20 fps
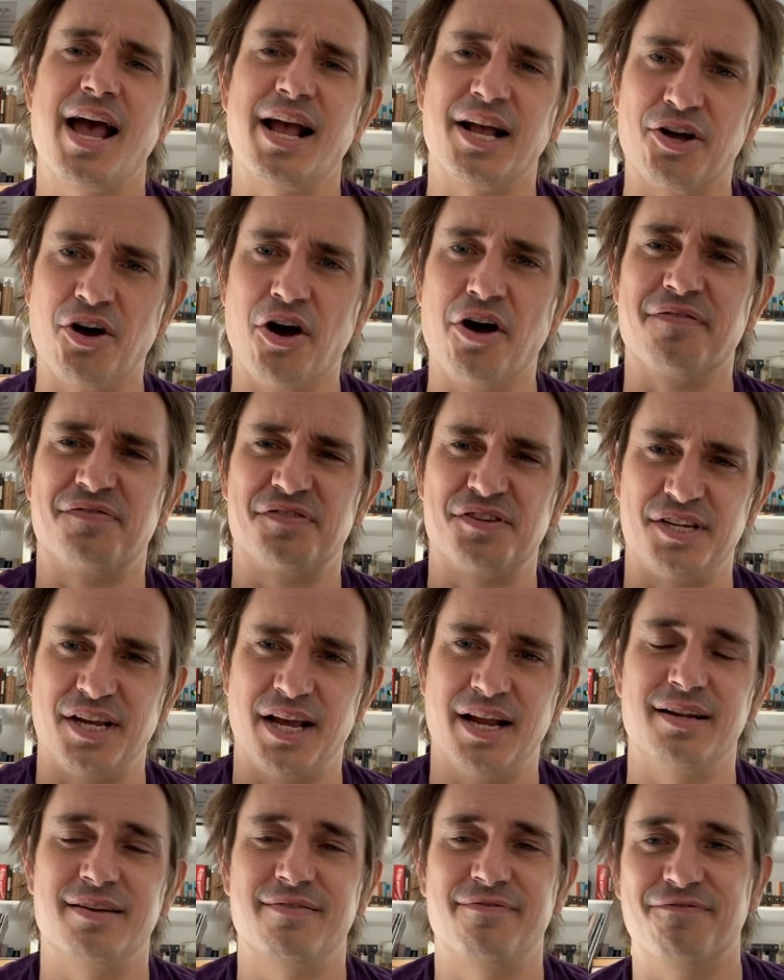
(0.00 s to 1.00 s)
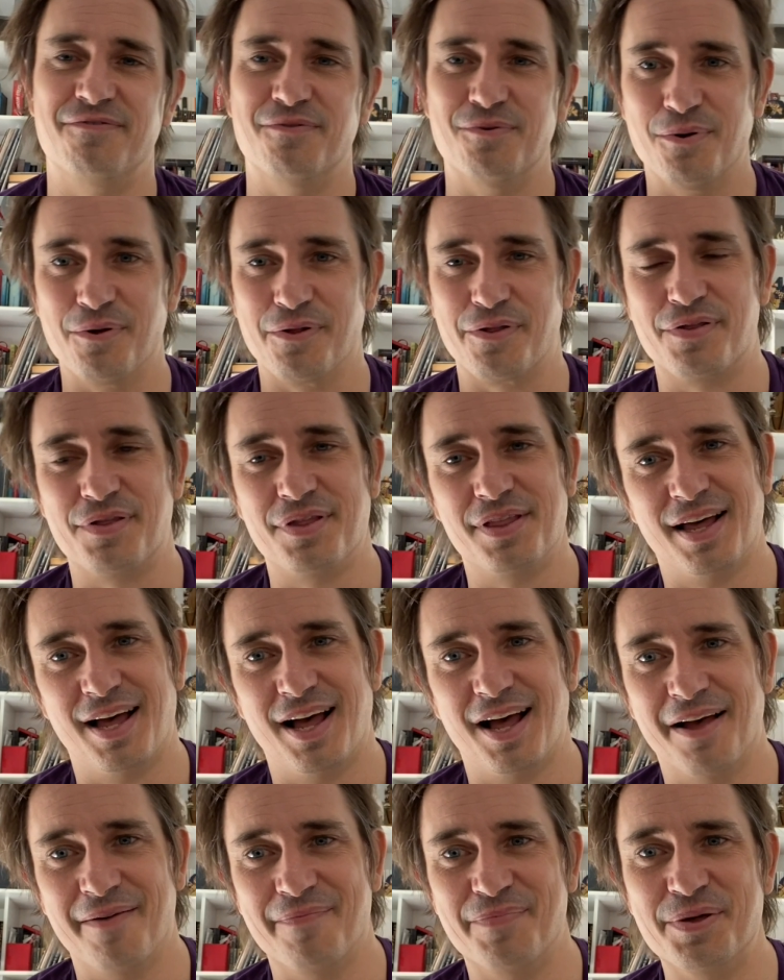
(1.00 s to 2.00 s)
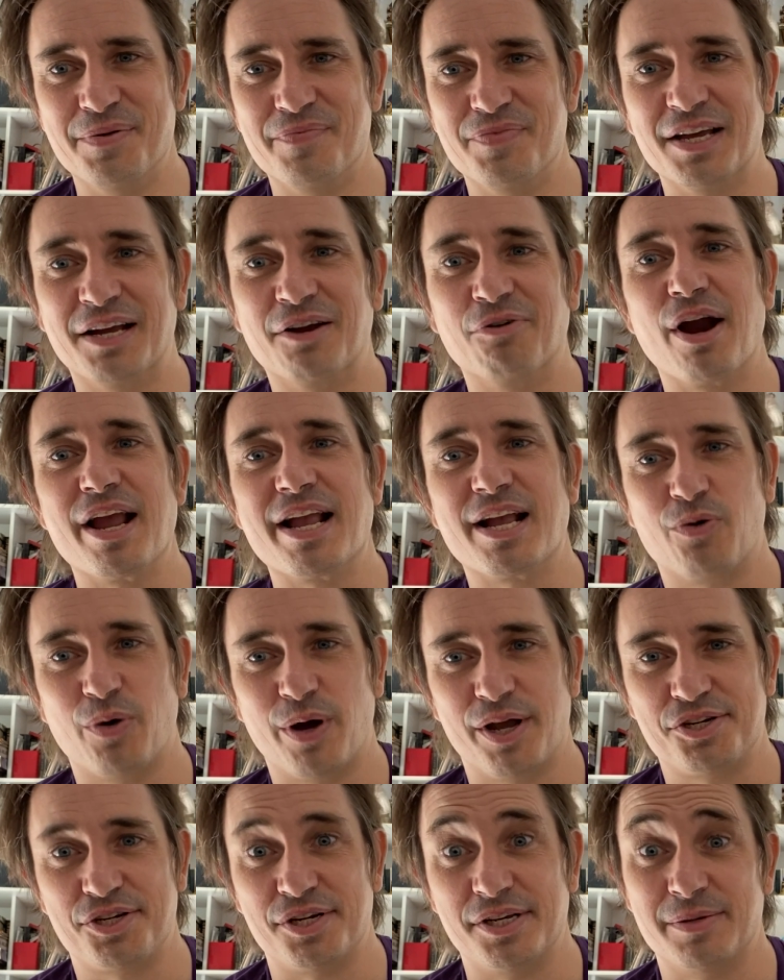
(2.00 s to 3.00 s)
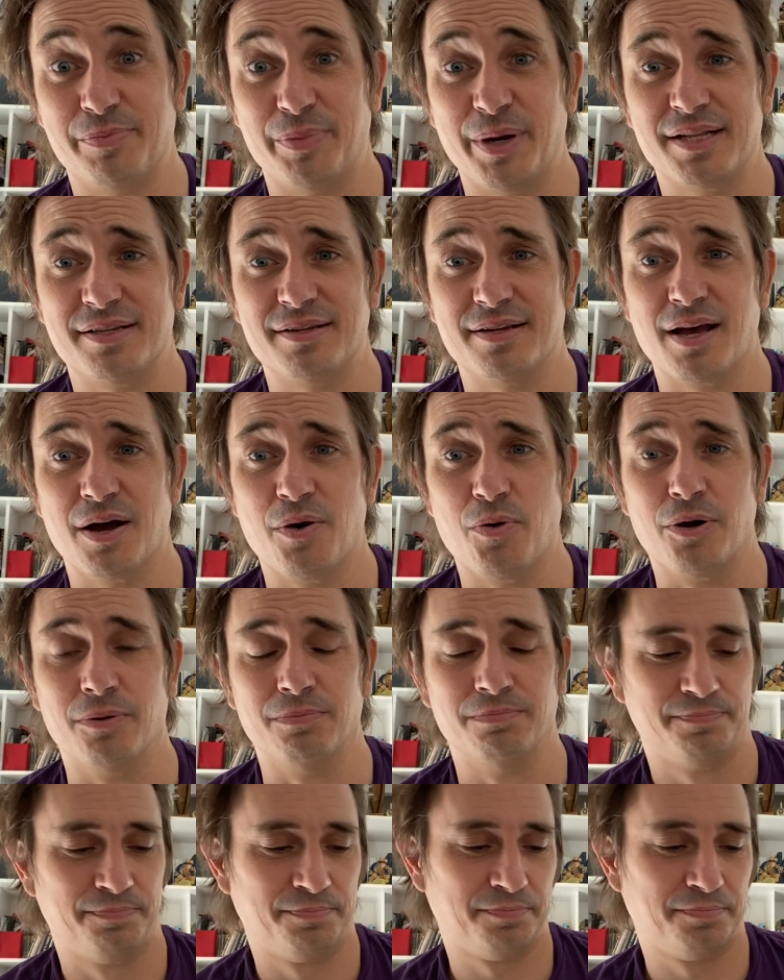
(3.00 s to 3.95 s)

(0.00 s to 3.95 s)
kind of set forth the great quest she's about to go on.